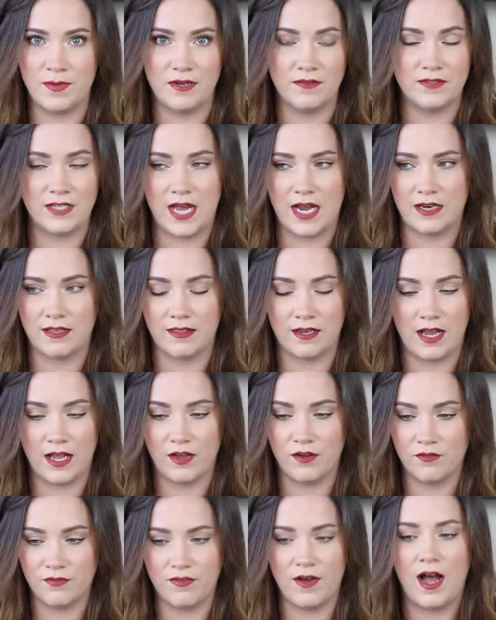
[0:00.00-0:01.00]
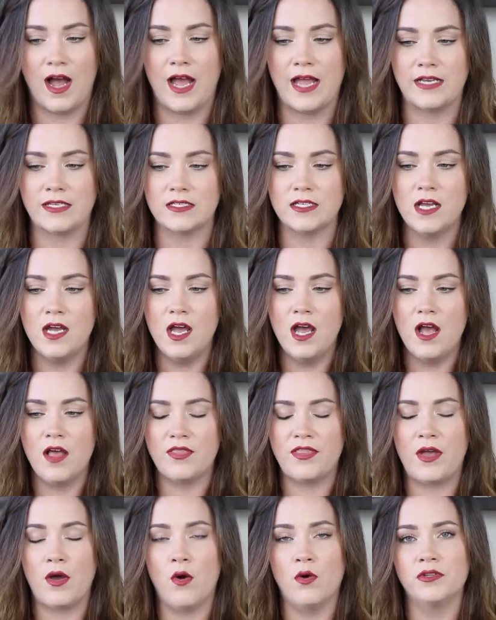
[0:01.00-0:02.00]
bit of data that I could find,
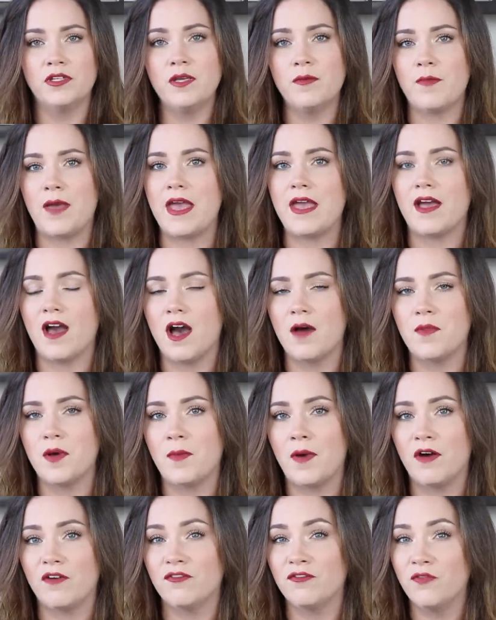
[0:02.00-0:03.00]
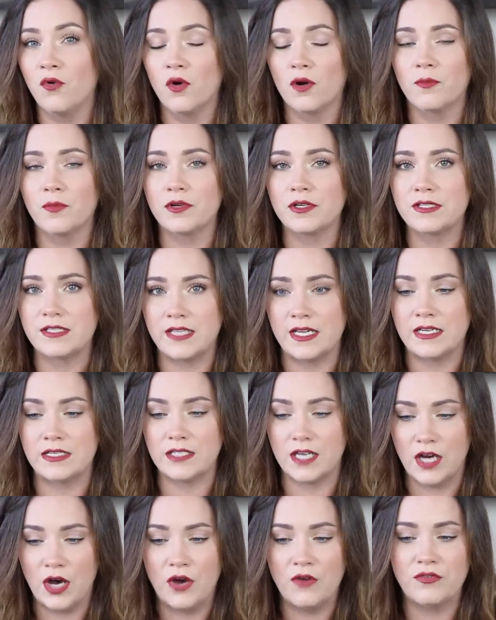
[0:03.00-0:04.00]
they only make up about
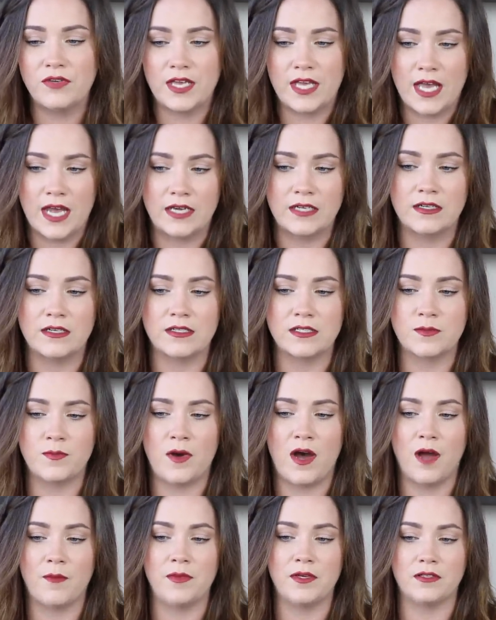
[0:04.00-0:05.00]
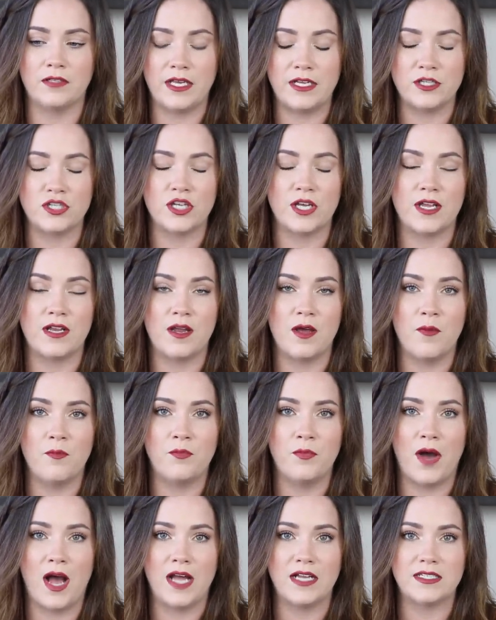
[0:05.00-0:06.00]
4% of Canada's population,
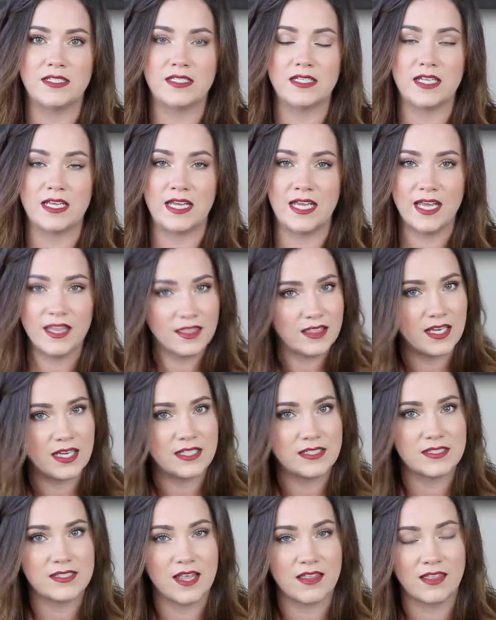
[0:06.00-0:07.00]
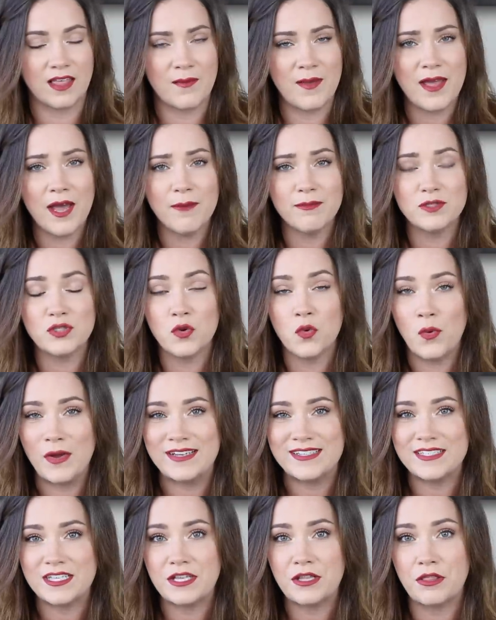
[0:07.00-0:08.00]
but get this, they make up
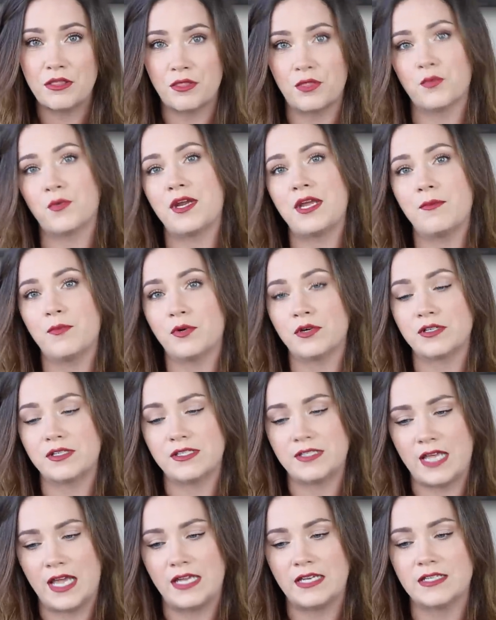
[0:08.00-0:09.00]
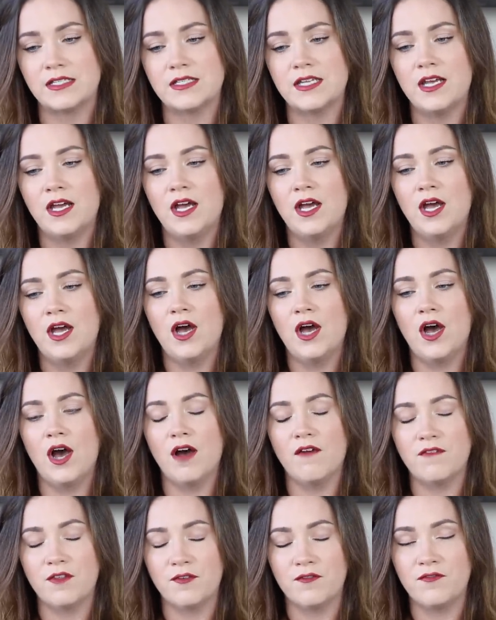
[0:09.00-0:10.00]
23%
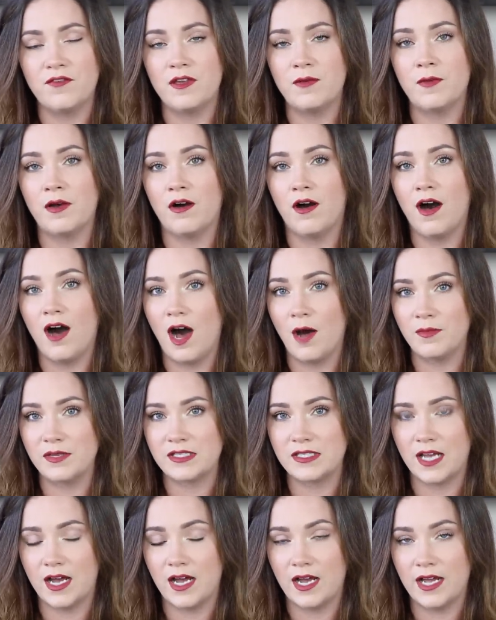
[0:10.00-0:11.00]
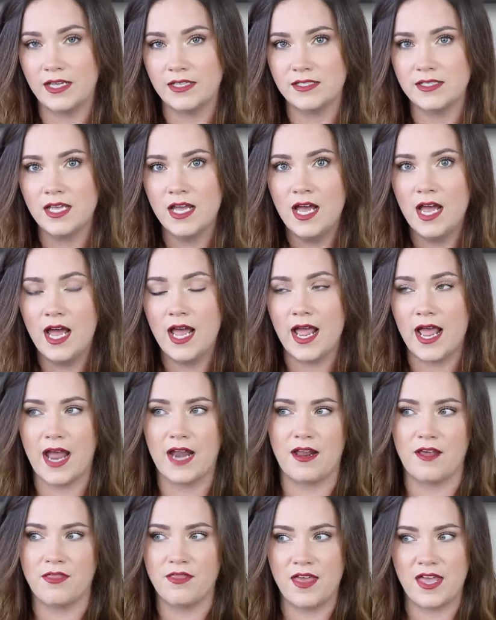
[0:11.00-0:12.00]
of the female homicides,
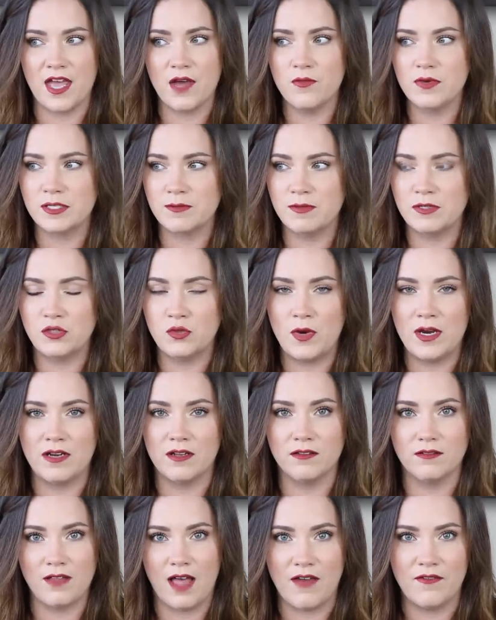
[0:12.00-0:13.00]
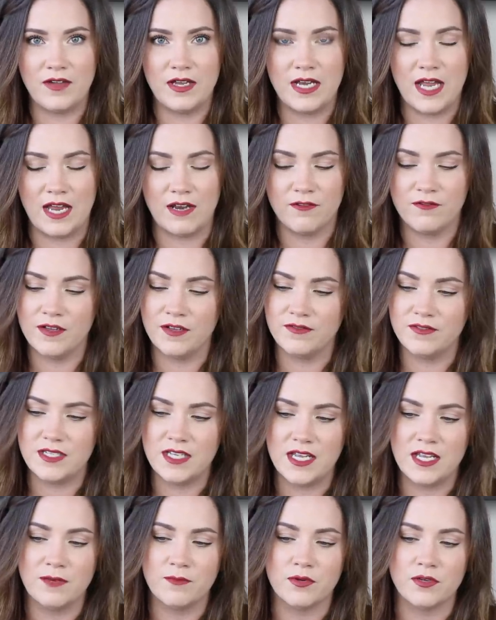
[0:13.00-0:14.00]
and I think it was between 11 and
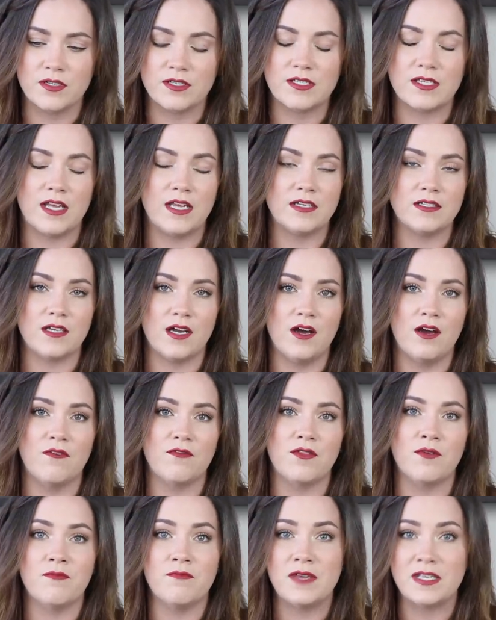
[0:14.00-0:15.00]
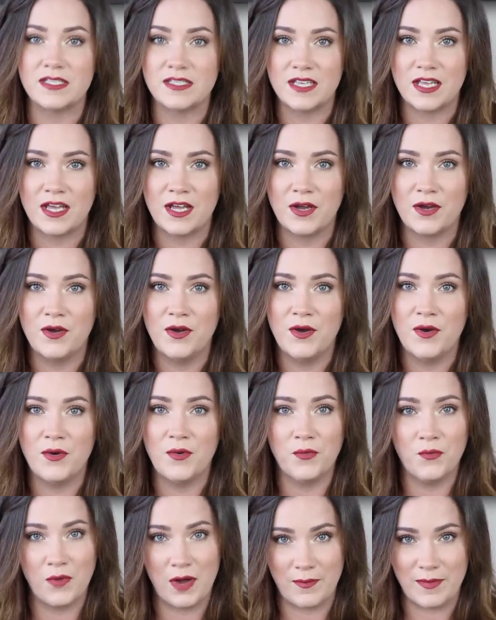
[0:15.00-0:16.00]
15% of the missing
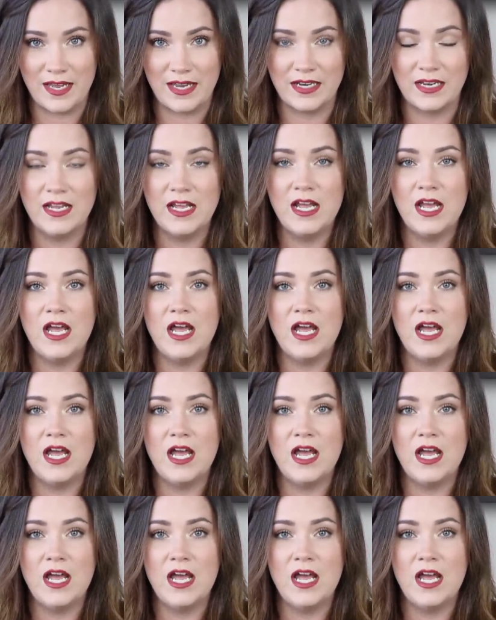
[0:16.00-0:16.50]
women.